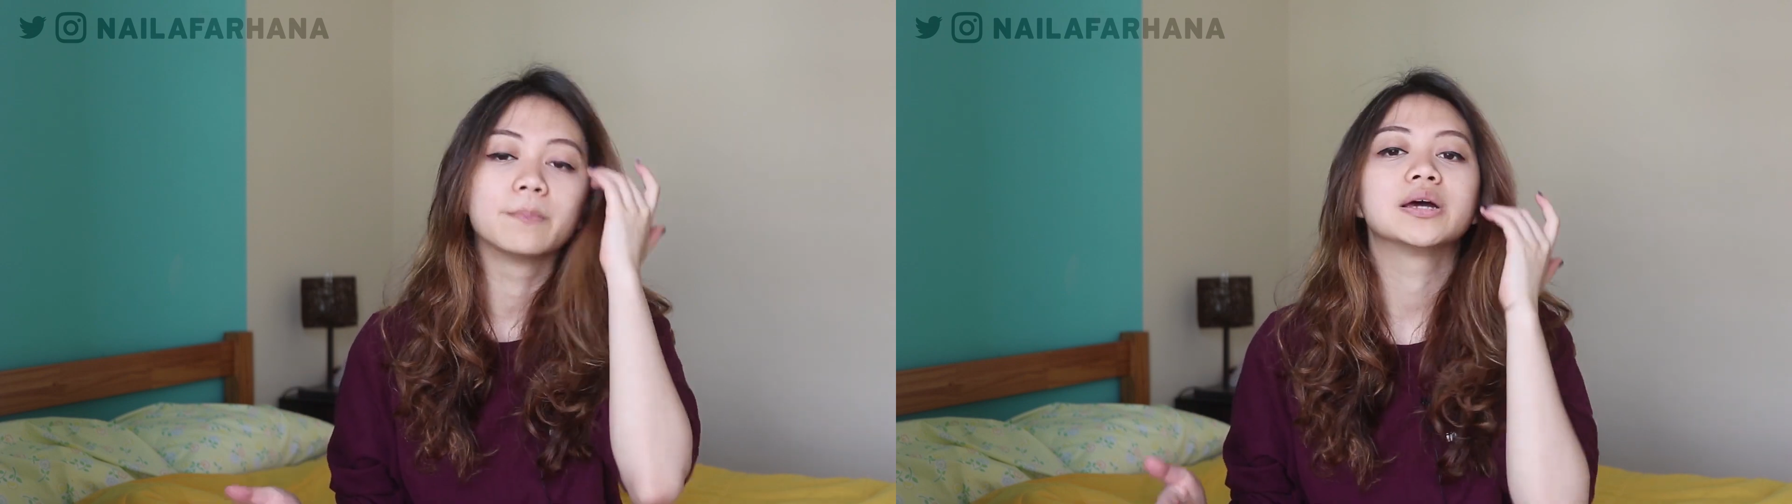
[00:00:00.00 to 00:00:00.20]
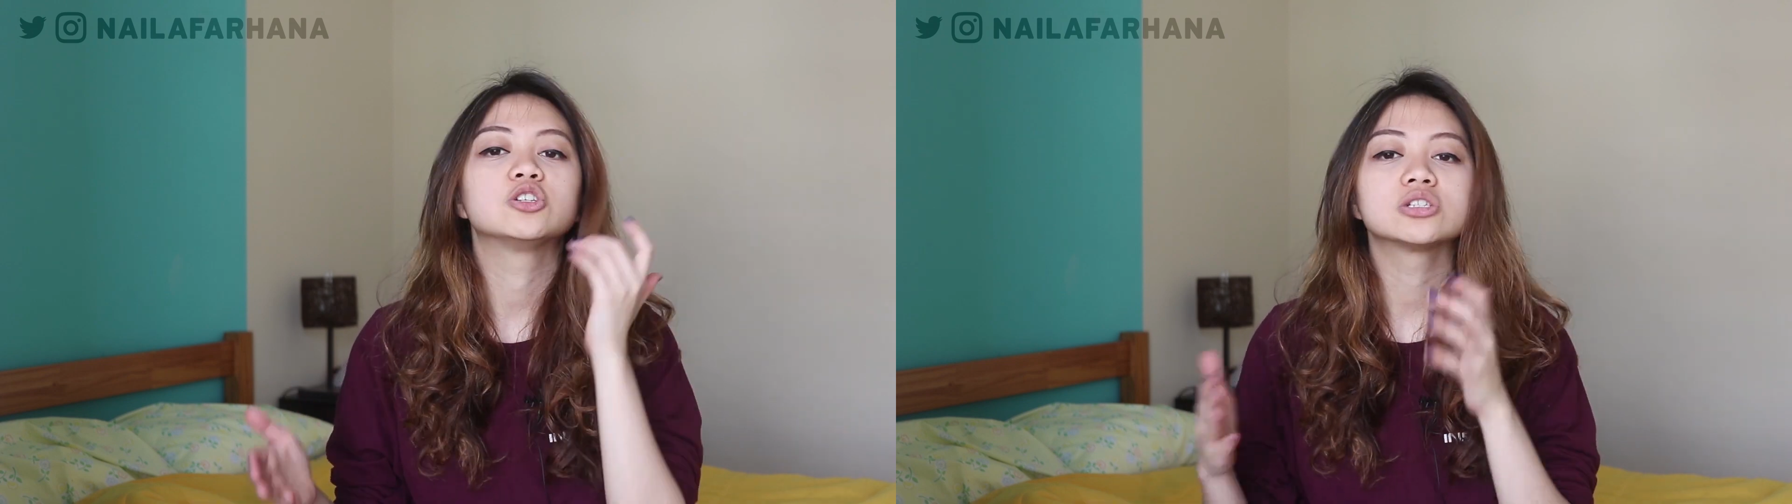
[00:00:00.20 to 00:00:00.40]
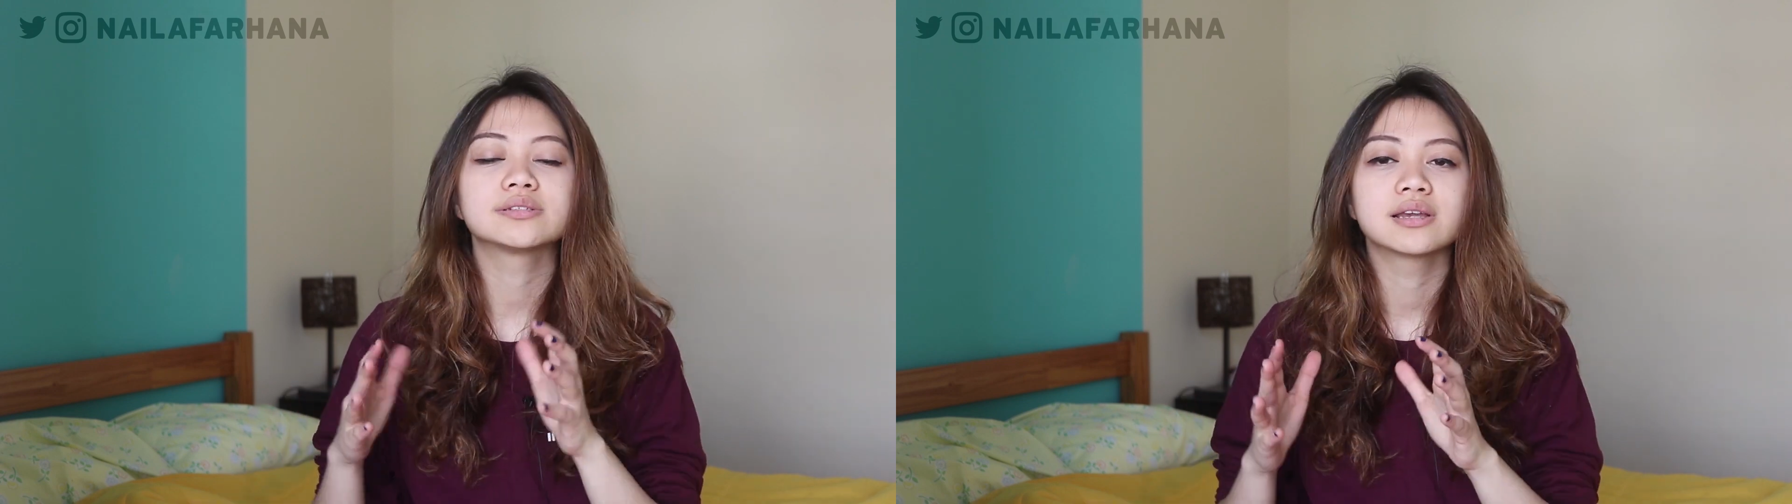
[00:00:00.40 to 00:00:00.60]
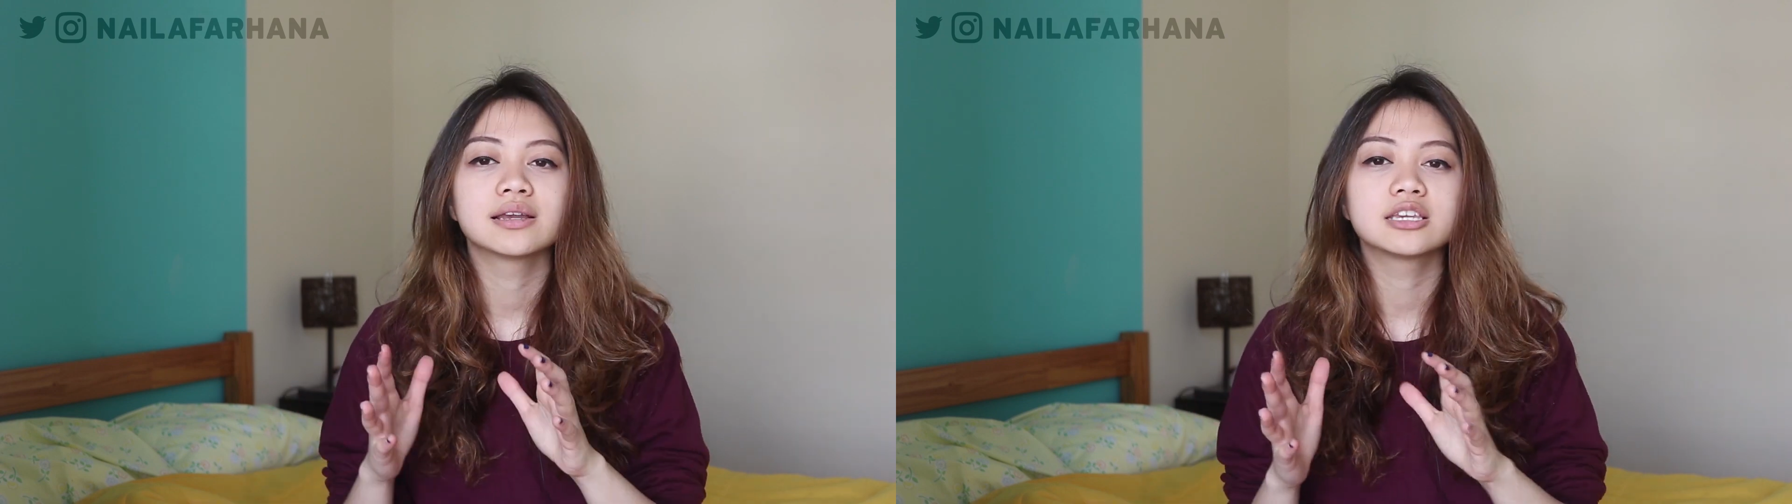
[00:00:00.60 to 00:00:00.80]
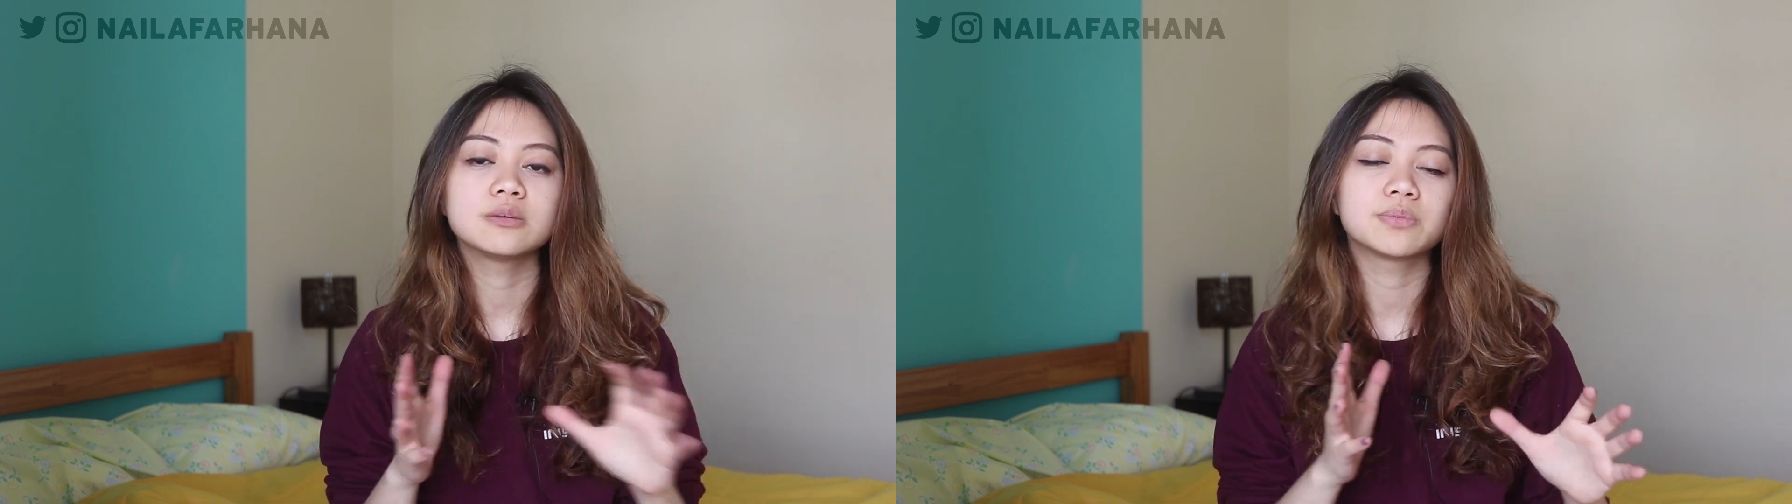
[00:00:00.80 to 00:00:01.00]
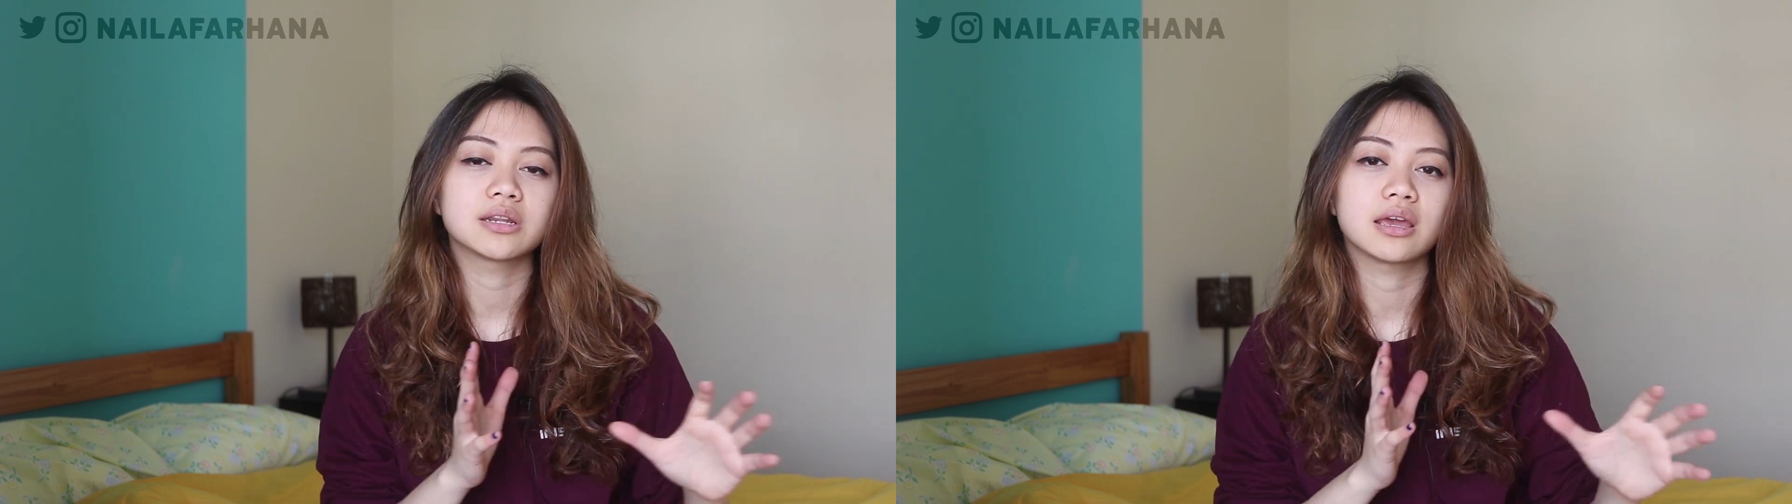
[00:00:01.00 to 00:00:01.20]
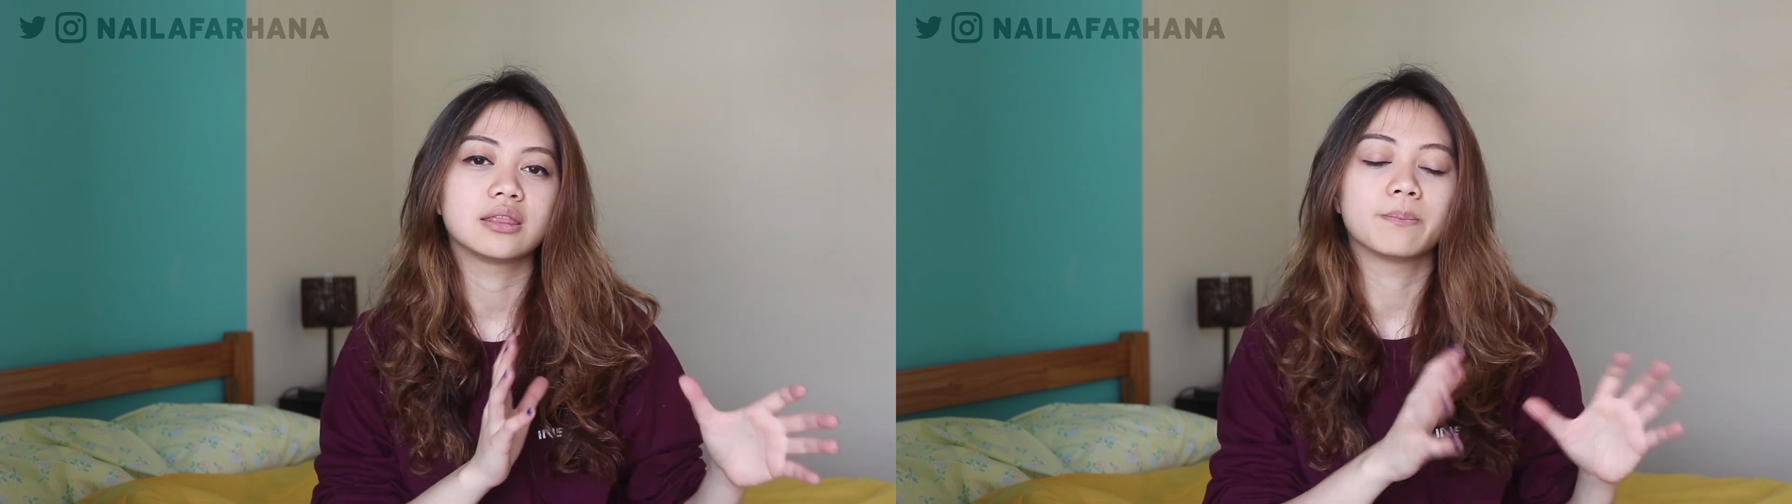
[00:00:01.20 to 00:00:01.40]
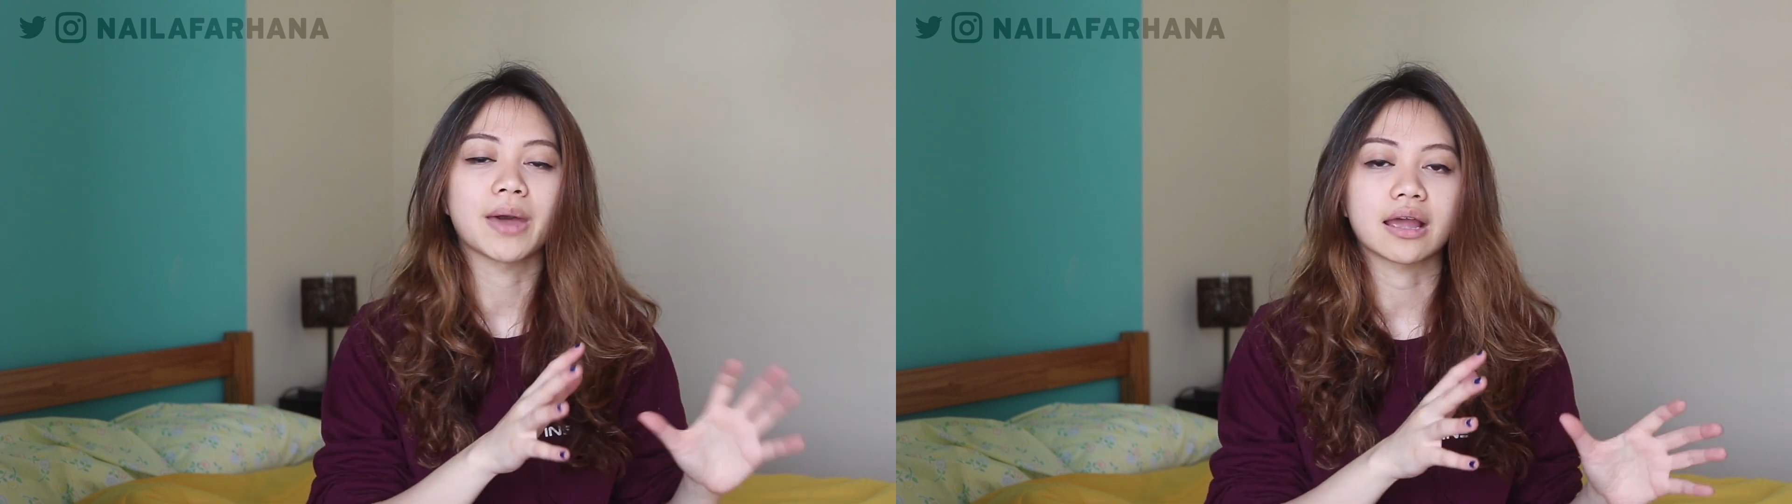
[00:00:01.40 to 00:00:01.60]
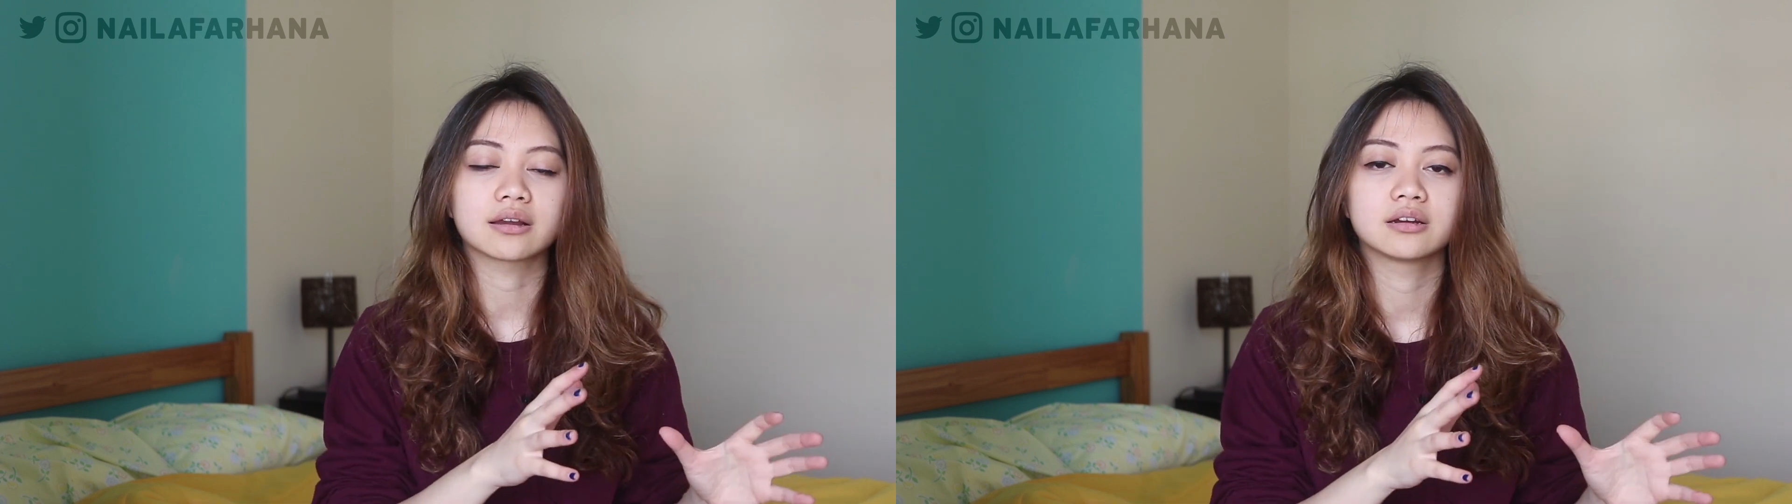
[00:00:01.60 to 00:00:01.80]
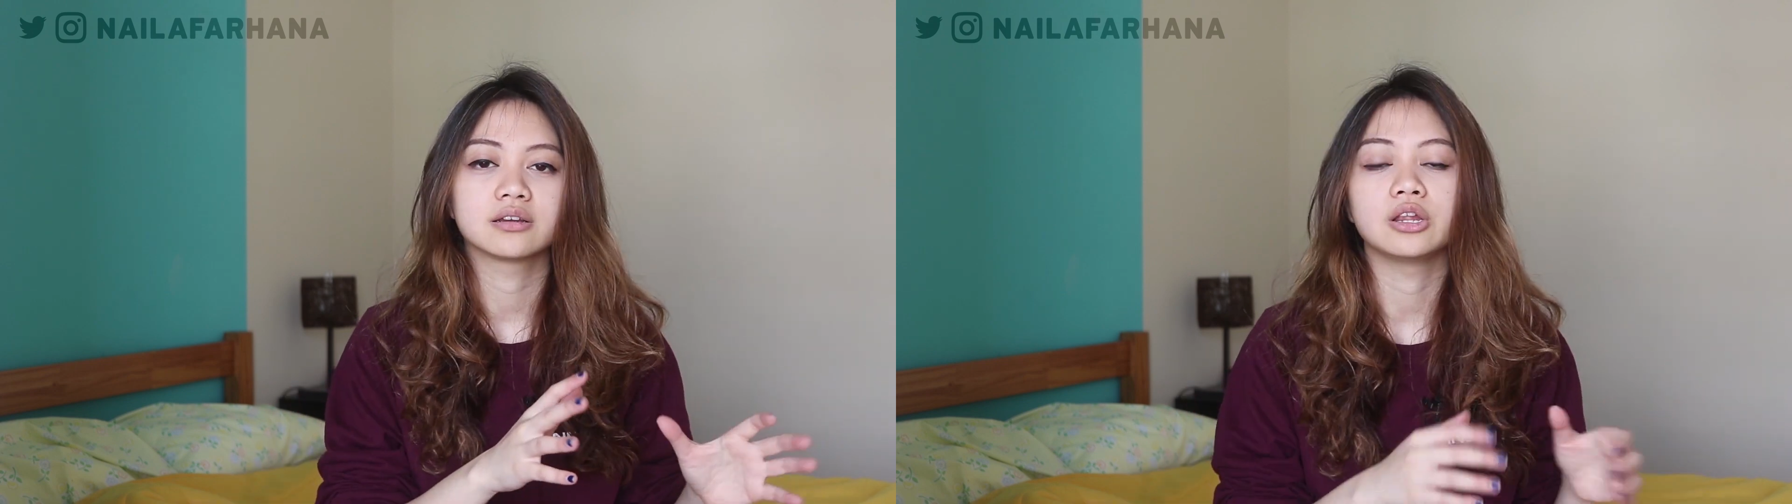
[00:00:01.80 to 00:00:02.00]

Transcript: but just keep it in the back,